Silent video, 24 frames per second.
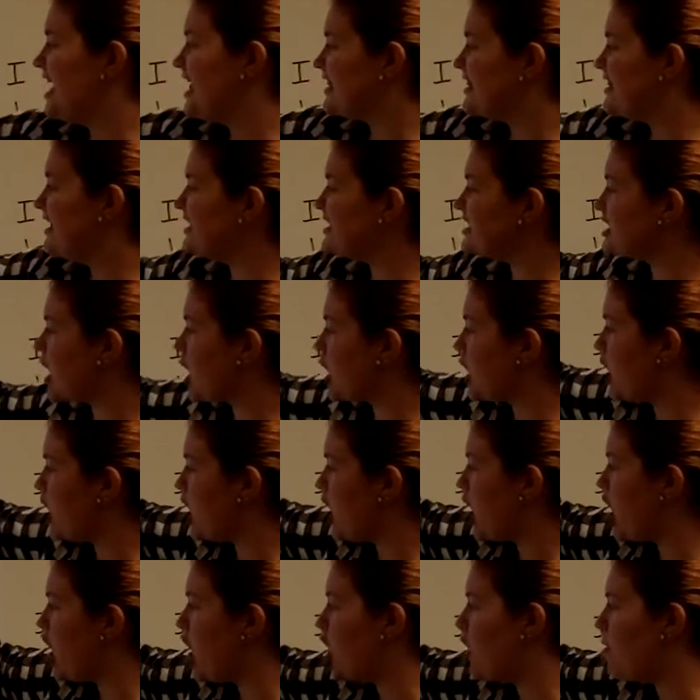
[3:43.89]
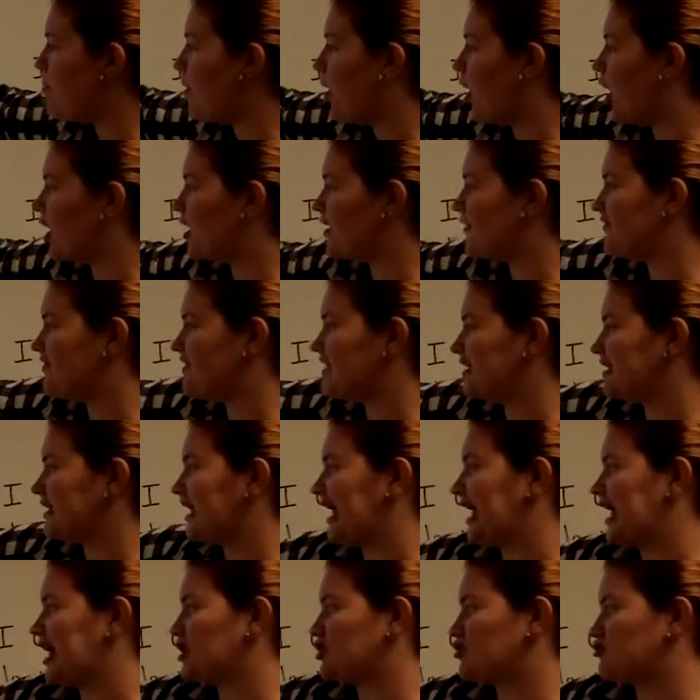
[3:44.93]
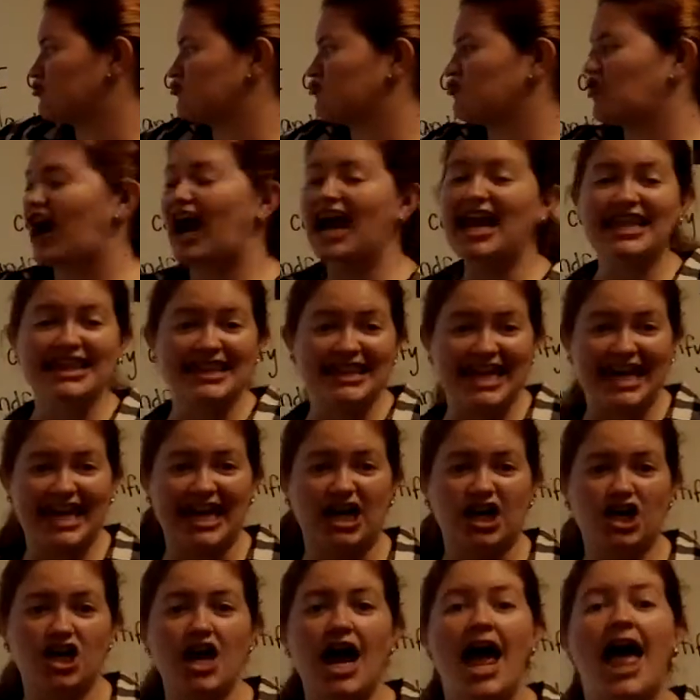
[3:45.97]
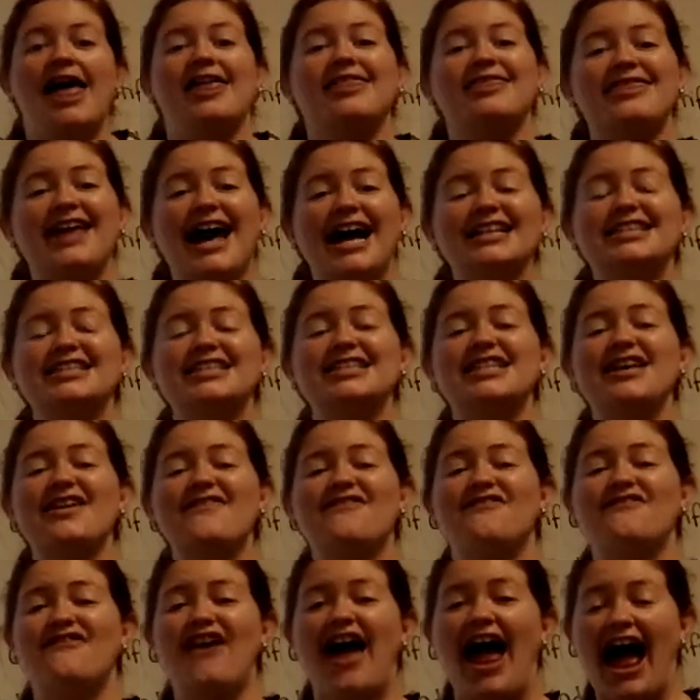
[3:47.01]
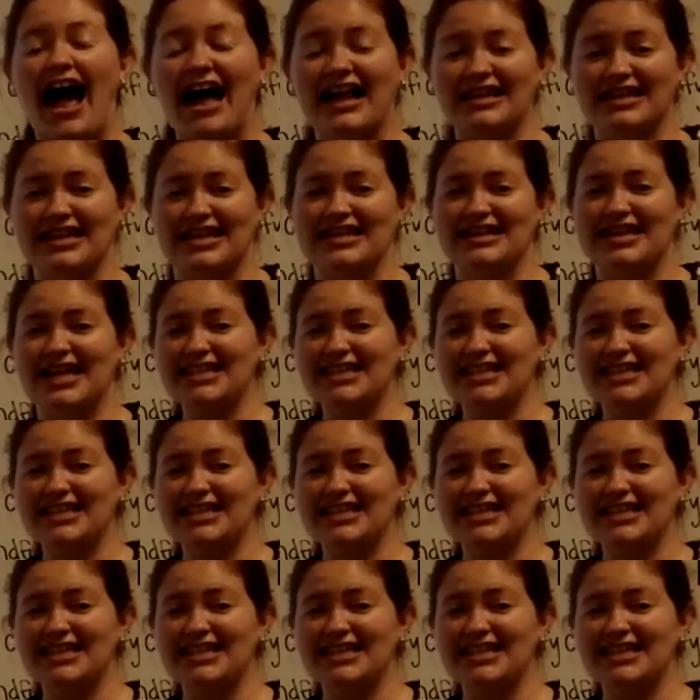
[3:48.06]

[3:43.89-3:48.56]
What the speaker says: This low part of the land right there, that's the valley.